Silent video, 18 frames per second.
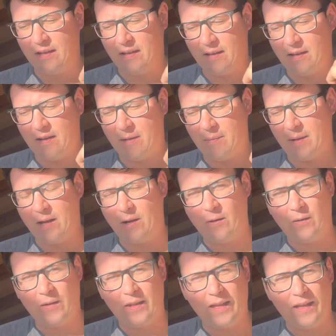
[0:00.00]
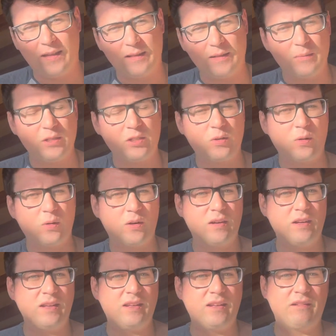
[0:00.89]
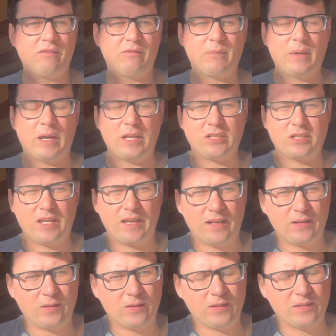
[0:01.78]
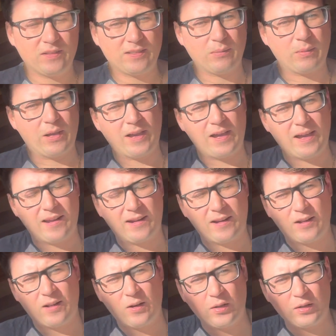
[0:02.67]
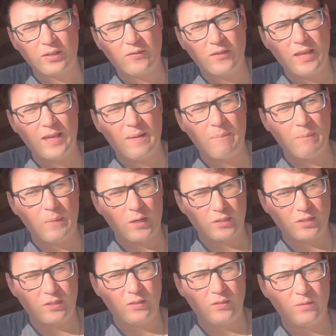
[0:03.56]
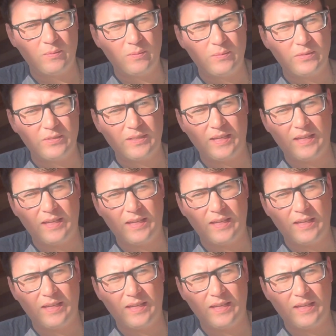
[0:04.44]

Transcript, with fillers: um, I know that the majority of my channel is about how to cultivate mushrooms